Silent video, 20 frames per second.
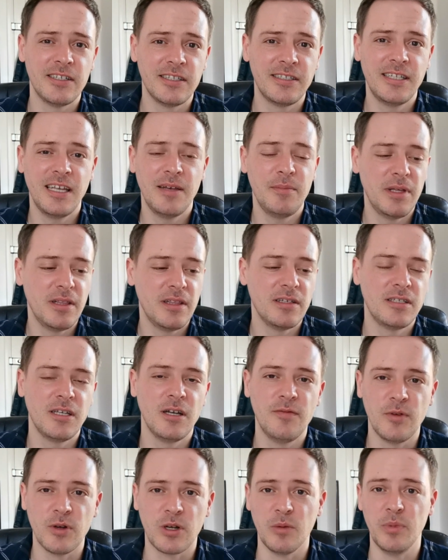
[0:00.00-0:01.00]
to send me this
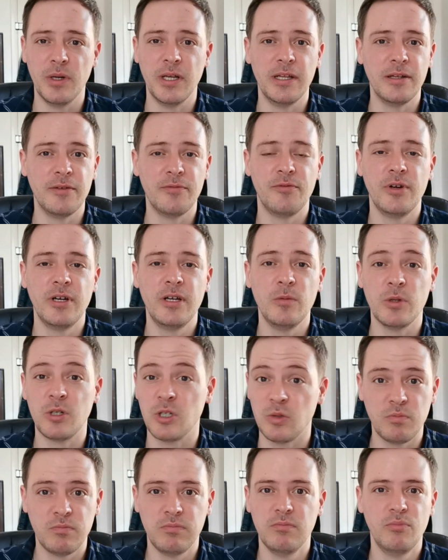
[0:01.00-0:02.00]
out for completely free, which
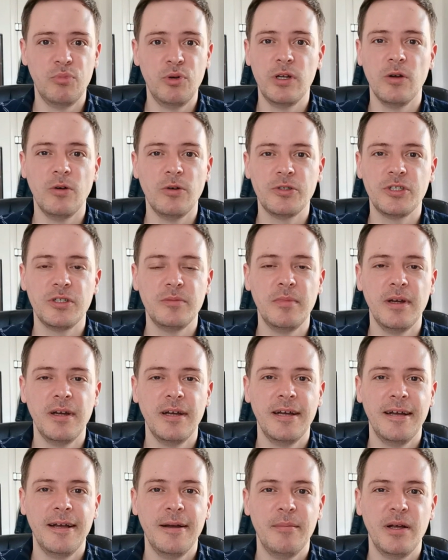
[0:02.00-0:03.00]
is pretty awesome,
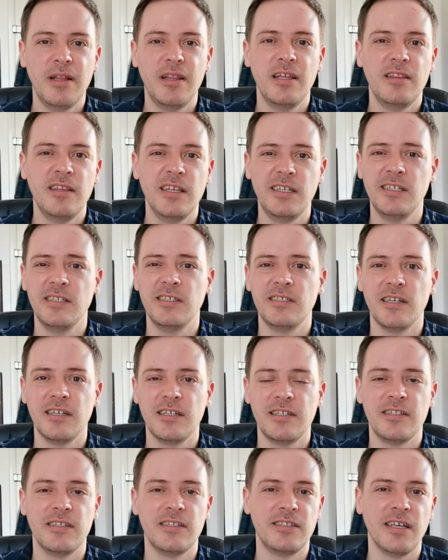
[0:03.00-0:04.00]
but then they
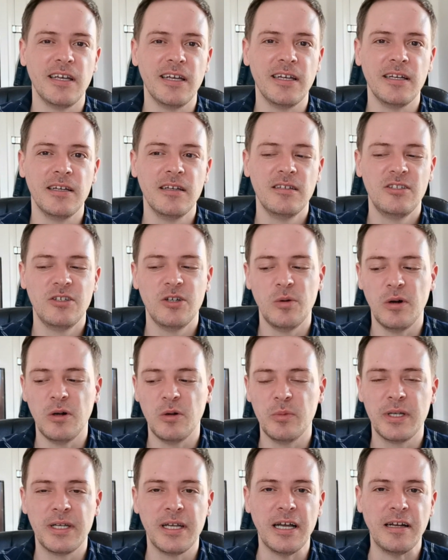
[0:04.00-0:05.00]
decided to say, do you know what,
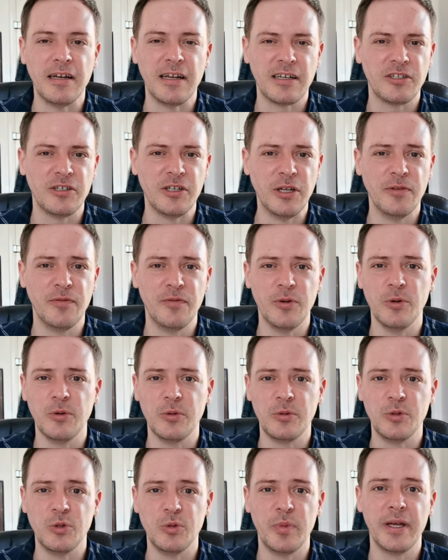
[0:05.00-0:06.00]
we can't actually
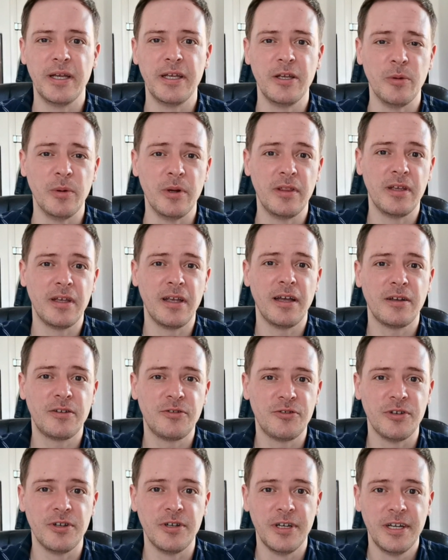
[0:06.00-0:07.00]
afford to pay you anything
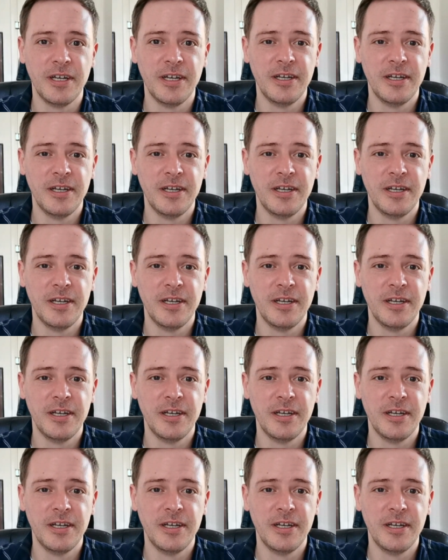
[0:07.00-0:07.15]
extra.